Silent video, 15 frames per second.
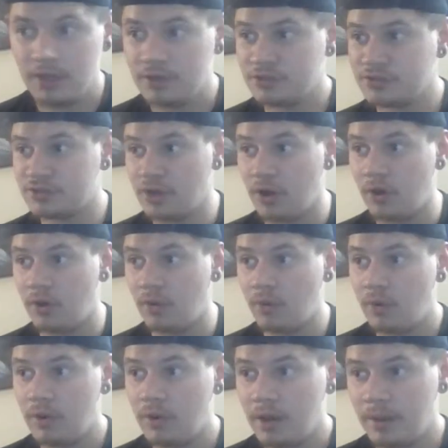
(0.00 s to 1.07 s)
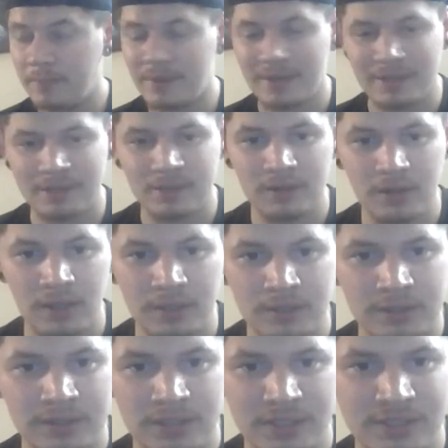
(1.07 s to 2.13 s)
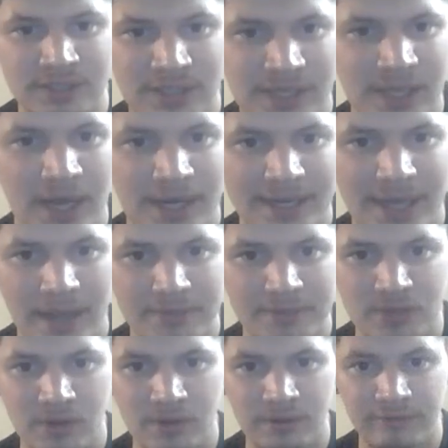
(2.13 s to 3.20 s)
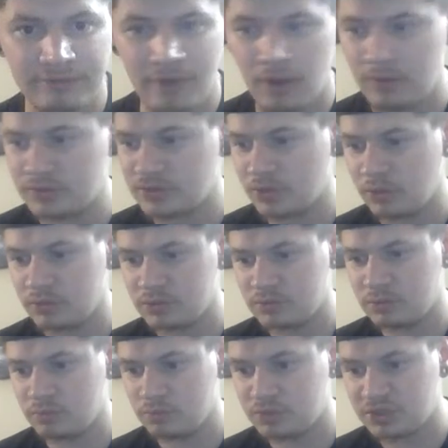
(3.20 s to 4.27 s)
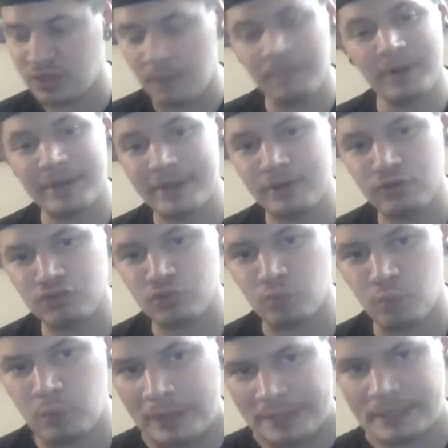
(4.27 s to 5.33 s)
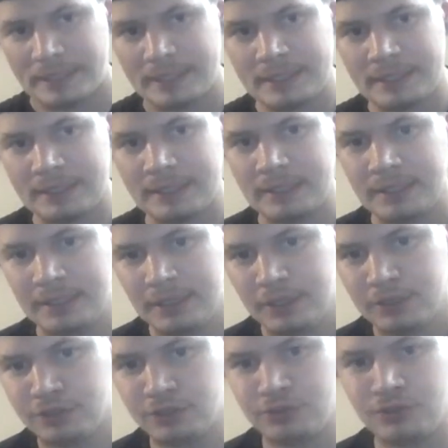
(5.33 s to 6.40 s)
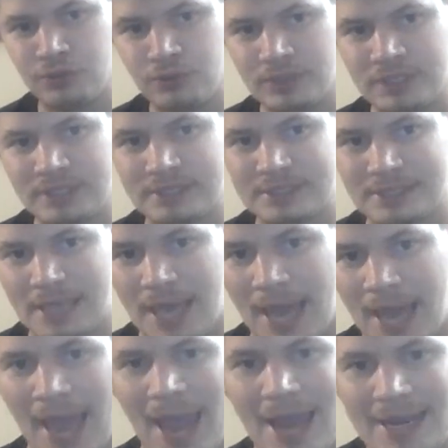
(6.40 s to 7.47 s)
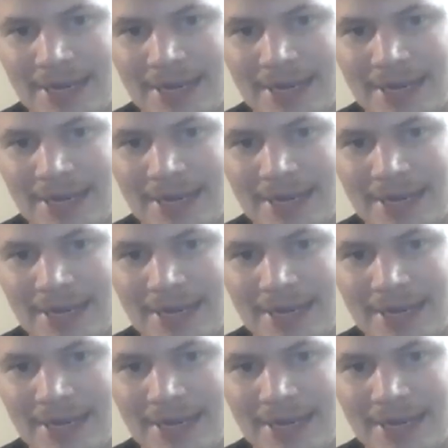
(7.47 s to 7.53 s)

So, I mean, because they got a capture on the phone. So somebody who's willing to do this at